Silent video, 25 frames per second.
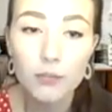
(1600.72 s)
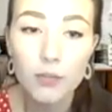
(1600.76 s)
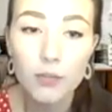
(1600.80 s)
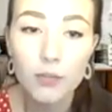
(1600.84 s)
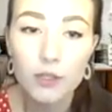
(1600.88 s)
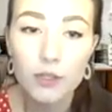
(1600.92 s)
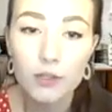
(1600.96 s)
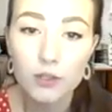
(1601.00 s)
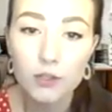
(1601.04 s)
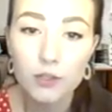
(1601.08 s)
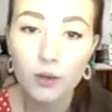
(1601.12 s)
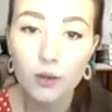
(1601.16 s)

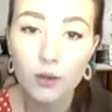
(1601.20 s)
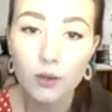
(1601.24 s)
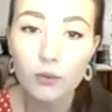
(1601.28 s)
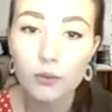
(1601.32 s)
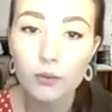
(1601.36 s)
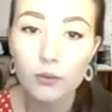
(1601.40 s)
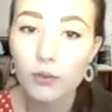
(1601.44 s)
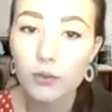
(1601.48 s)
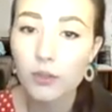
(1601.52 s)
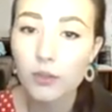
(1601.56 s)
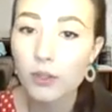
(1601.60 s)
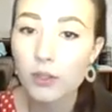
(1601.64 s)
So
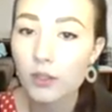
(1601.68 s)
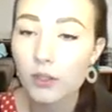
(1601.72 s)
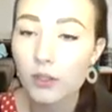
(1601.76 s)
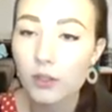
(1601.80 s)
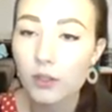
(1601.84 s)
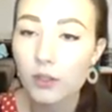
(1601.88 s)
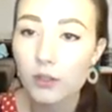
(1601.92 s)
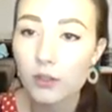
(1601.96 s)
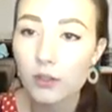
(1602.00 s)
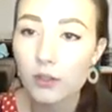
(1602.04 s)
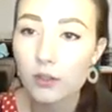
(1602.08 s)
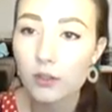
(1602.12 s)

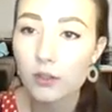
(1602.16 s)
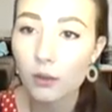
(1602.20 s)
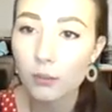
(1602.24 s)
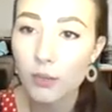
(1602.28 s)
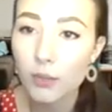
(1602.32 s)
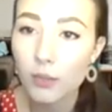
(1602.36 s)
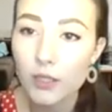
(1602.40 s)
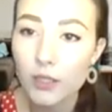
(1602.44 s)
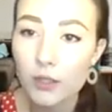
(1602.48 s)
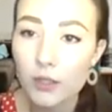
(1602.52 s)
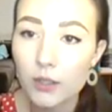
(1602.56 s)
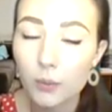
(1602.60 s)
you
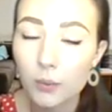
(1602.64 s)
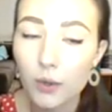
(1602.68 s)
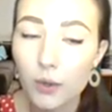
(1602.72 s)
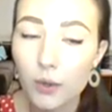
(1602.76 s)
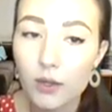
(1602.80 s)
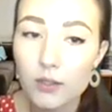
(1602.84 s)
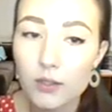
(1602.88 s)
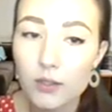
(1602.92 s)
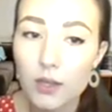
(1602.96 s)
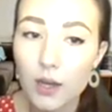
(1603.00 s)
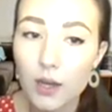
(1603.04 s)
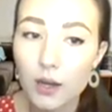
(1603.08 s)
complete your
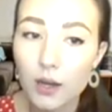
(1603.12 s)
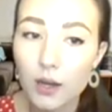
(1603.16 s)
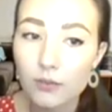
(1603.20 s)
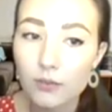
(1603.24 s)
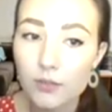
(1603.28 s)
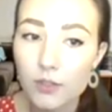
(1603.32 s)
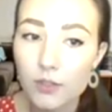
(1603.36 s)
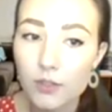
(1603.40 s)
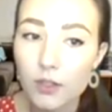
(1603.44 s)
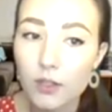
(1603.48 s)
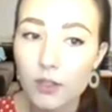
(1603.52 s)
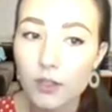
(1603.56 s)
works
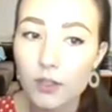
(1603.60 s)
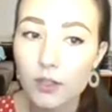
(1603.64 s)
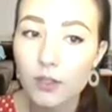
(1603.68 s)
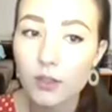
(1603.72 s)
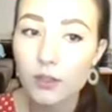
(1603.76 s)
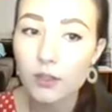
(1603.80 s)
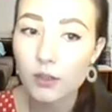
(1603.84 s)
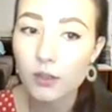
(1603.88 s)
after